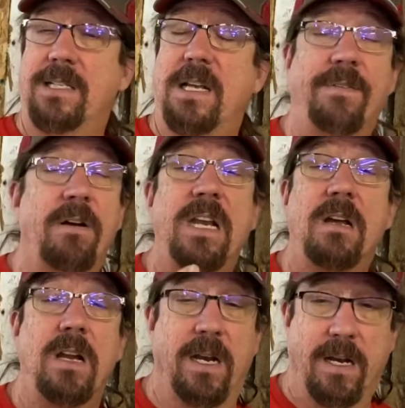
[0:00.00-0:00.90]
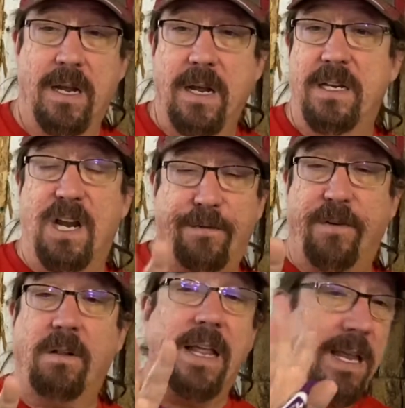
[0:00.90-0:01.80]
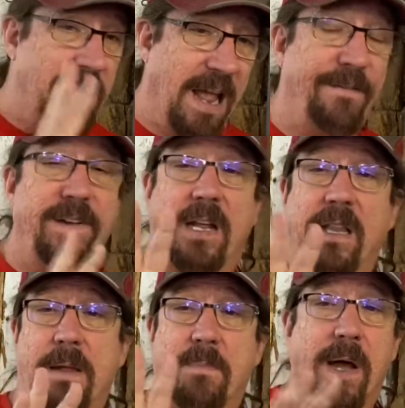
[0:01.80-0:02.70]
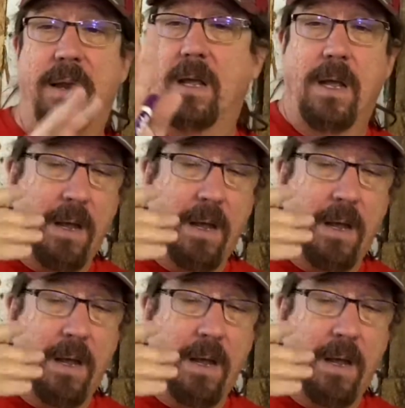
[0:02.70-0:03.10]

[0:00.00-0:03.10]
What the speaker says: I've already done it. Differently, definitely, but